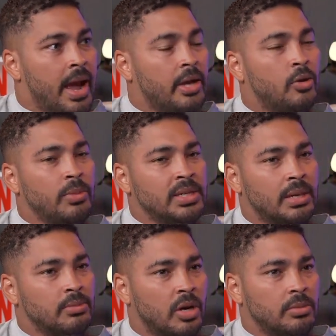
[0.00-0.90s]
And normally
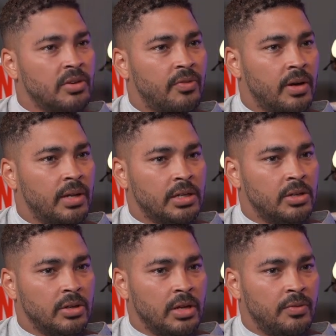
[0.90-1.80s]
sometimes you find like
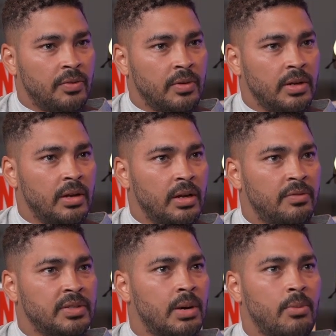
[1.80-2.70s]

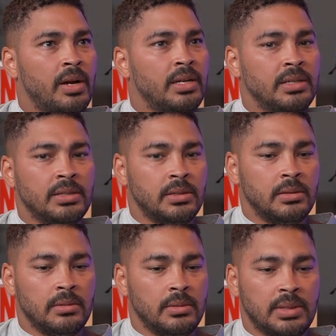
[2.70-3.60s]
if someone is
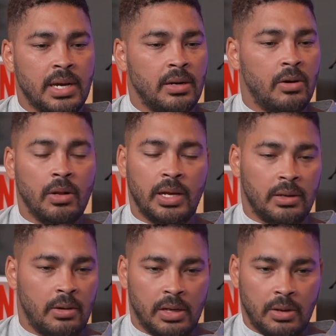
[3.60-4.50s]
saying, oh,
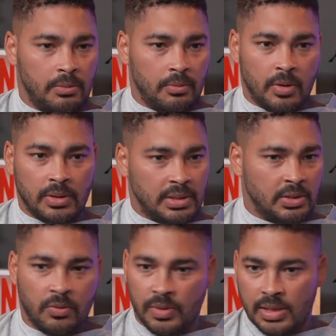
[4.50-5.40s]
like, I don't want this
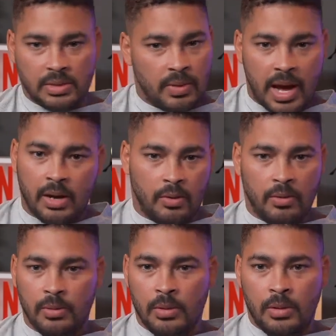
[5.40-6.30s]
deal for this or that, or
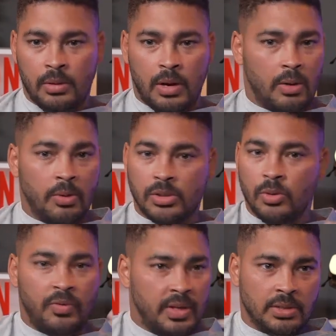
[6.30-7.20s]
I don't want to do
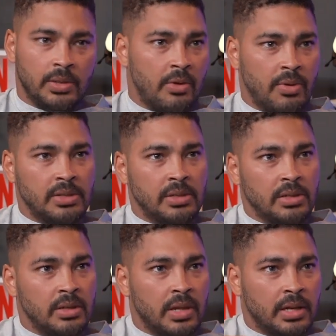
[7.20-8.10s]
it for this or that
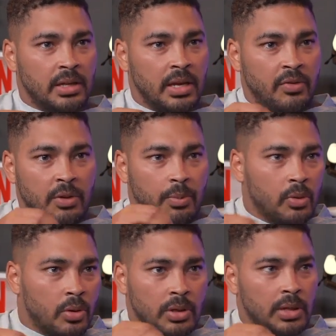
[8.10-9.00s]
reason. Like, if you
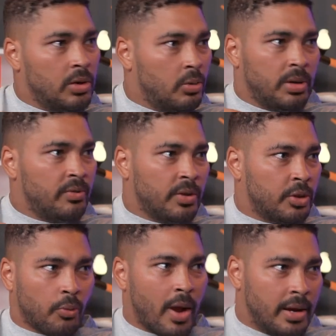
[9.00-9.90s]
pull on a little bit of a
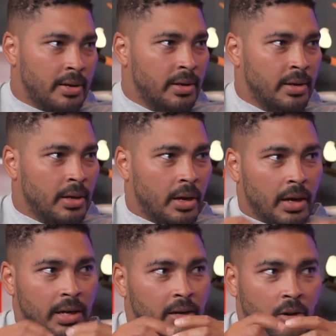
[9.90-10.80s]
thread
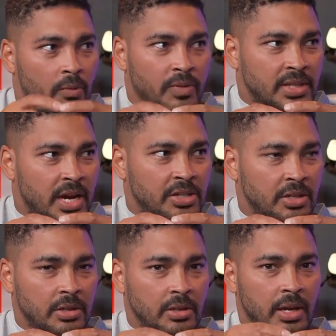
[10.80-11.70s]
in a
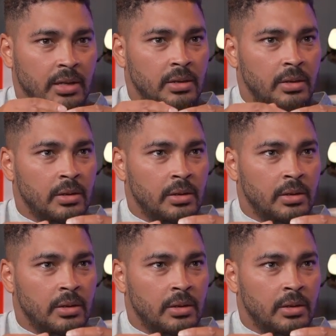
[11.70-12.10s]
conversation, you're like,